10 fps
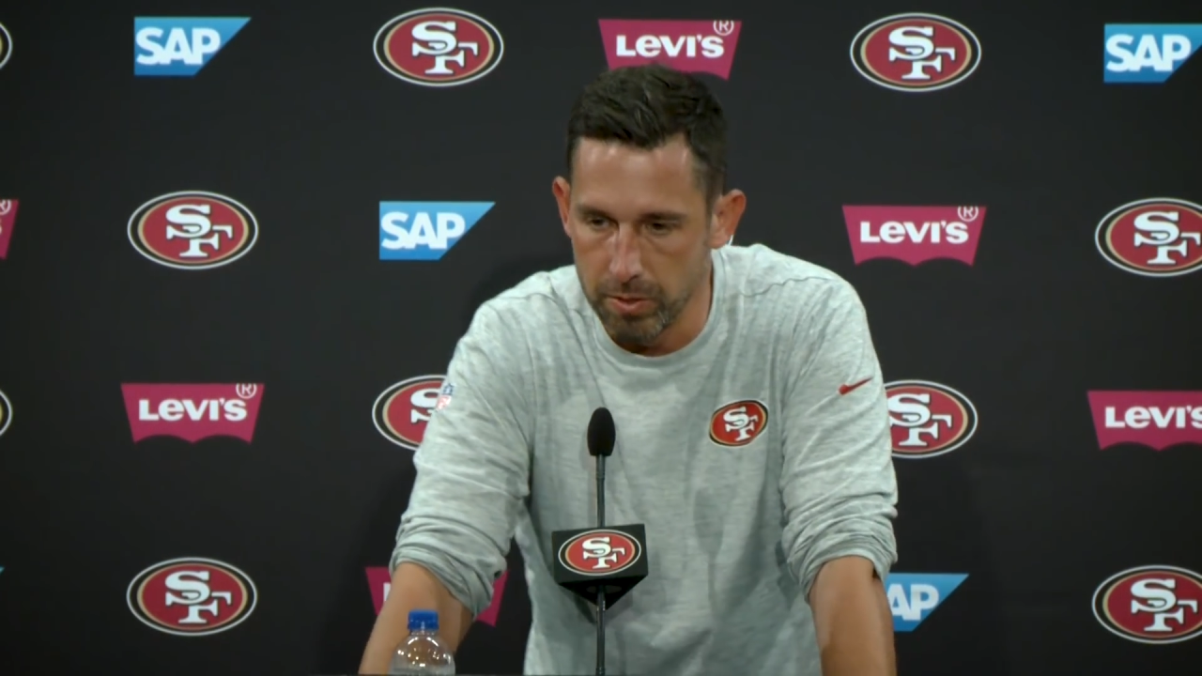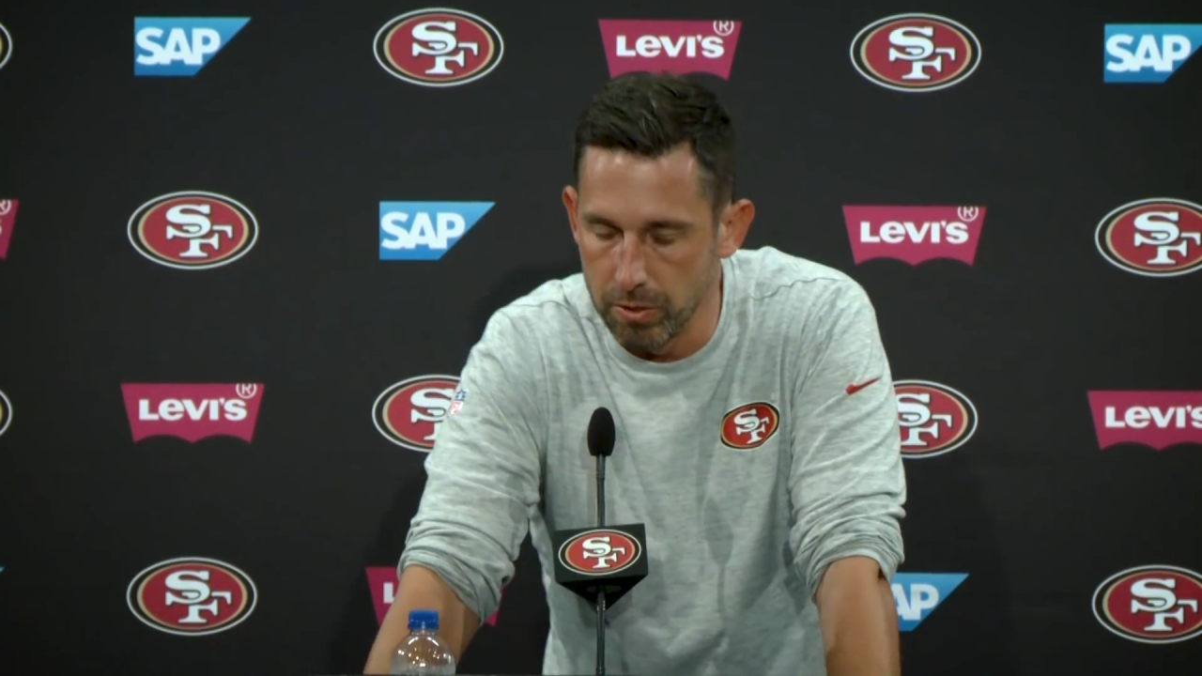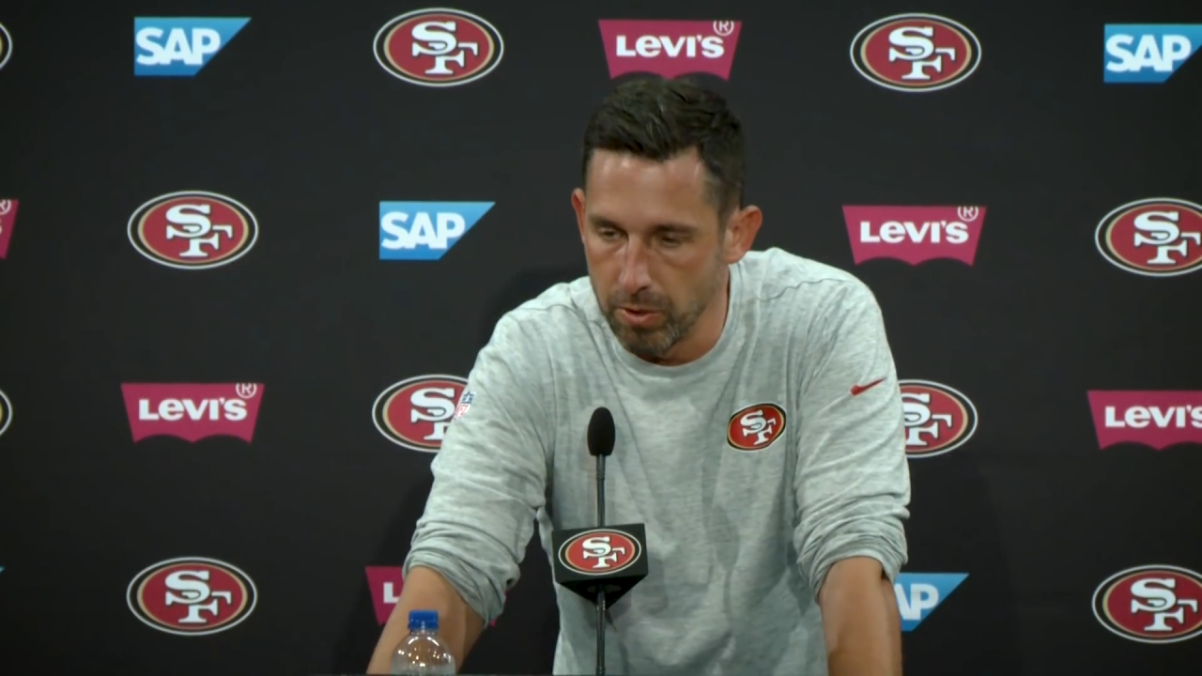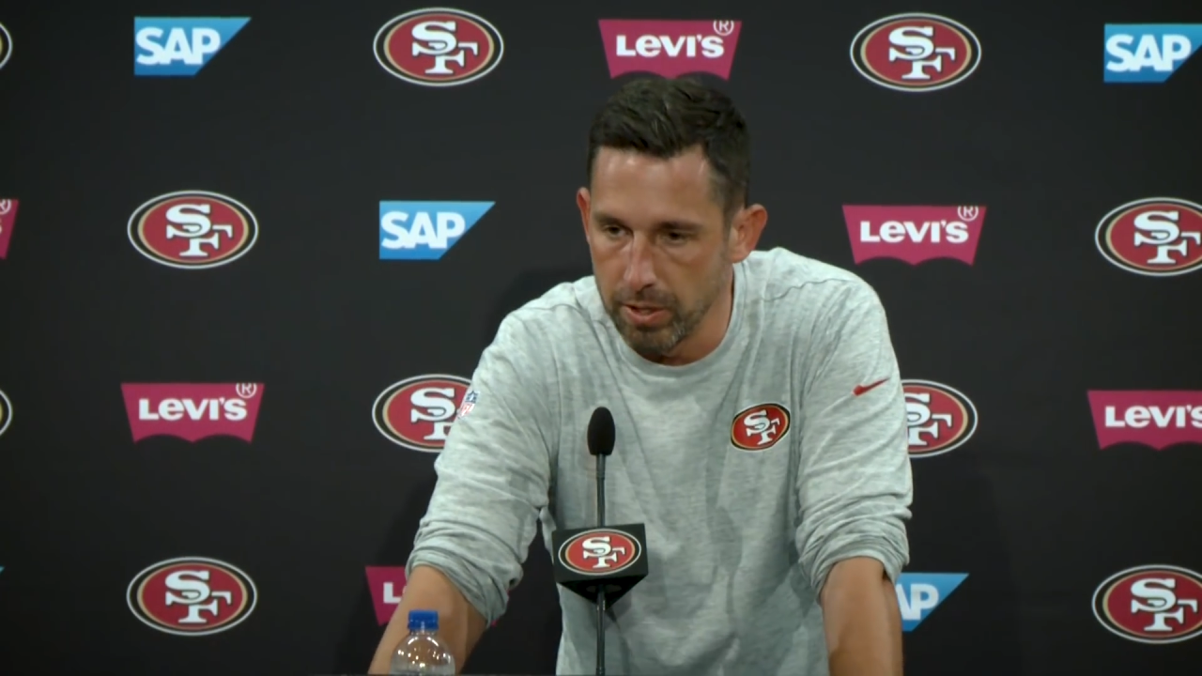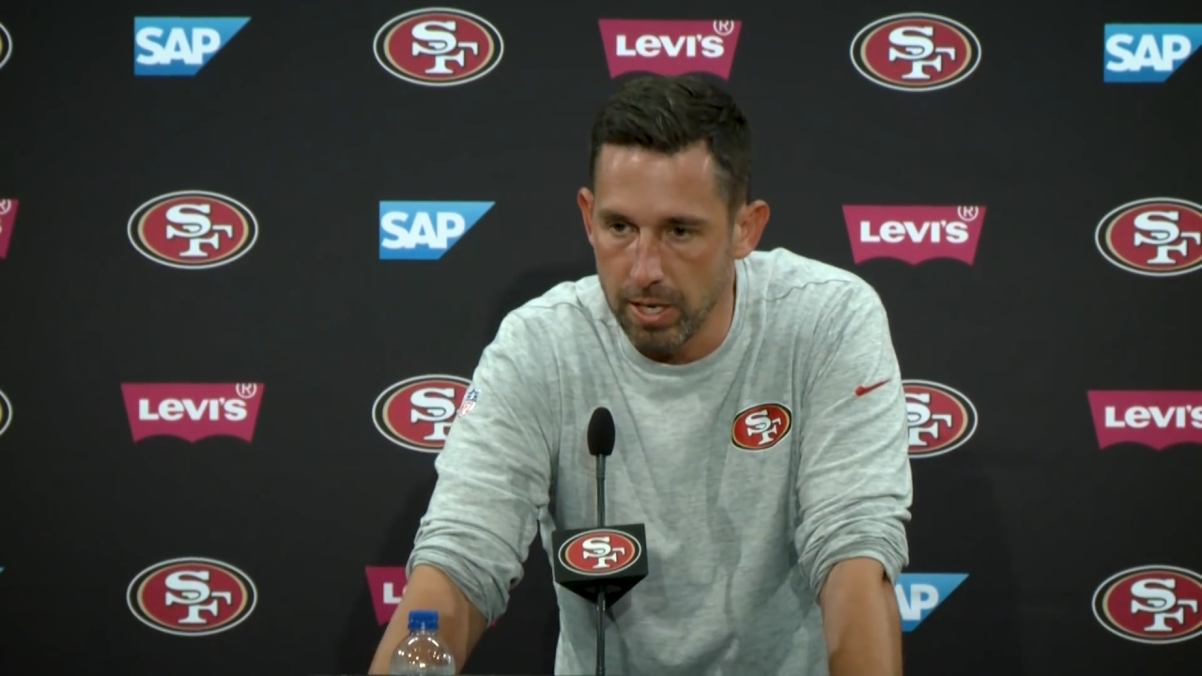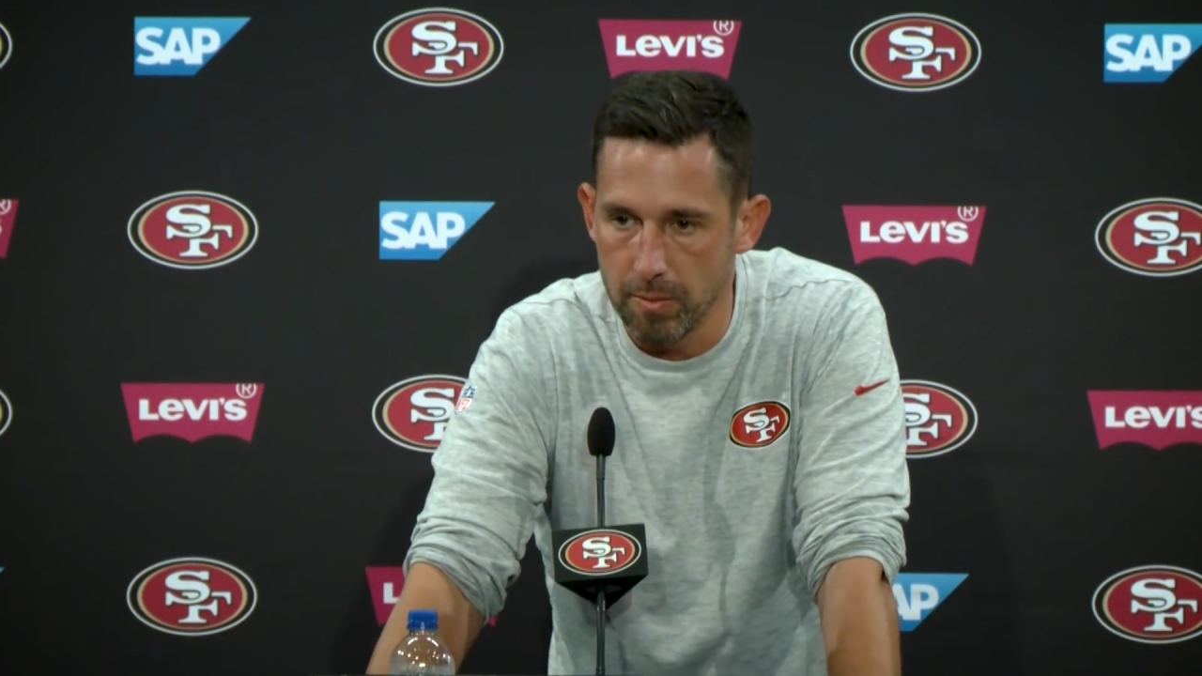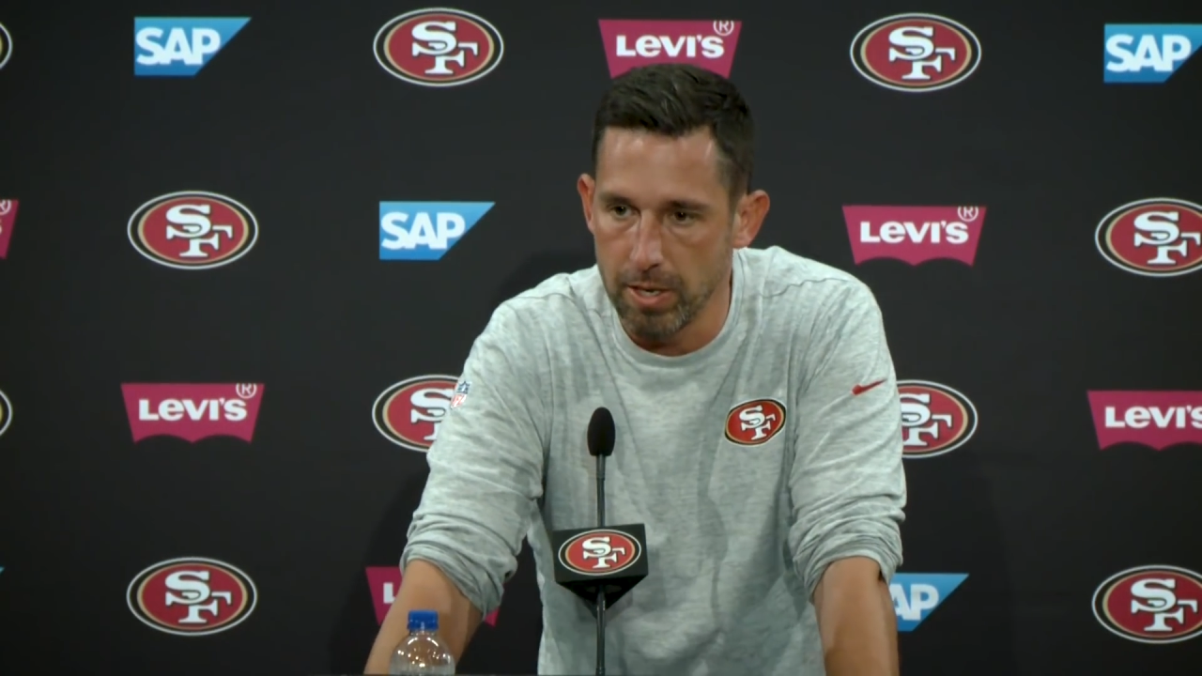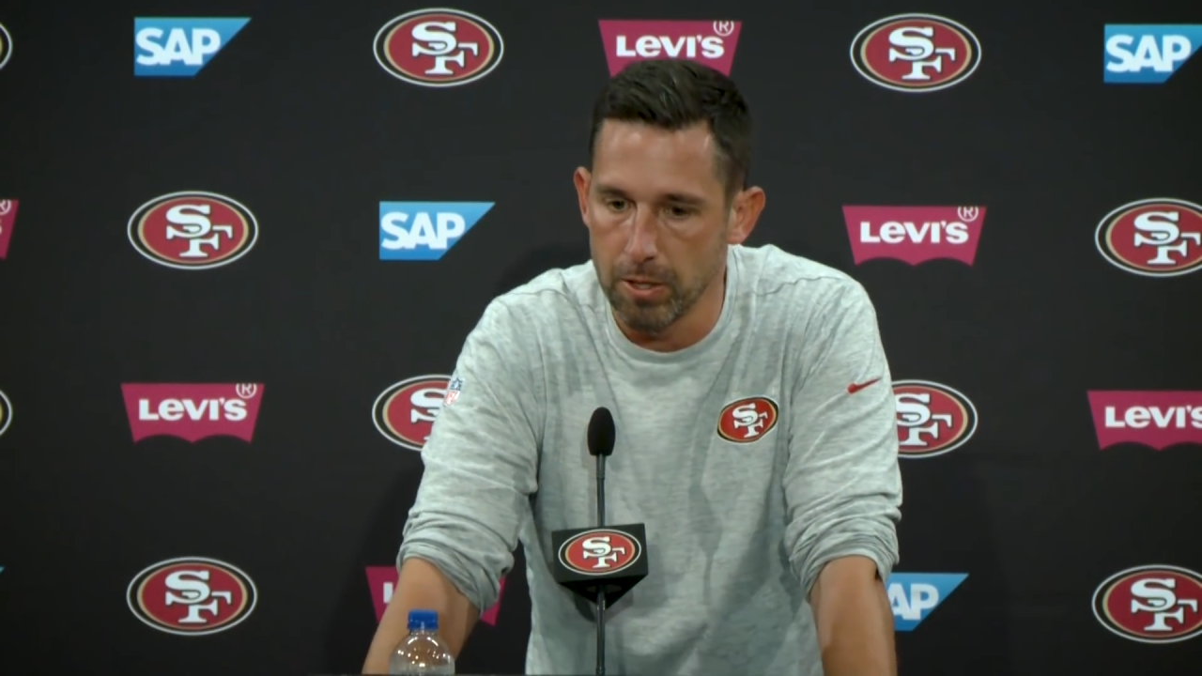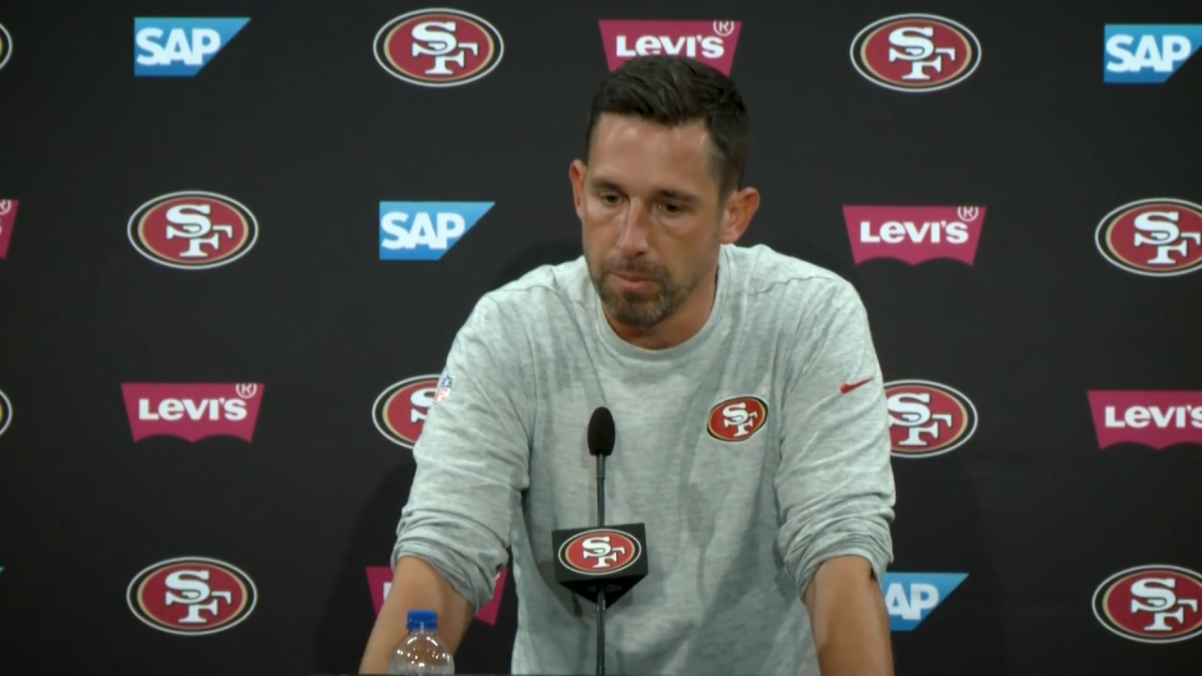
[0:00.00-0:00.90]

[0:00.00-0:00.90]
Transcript: in the run game and the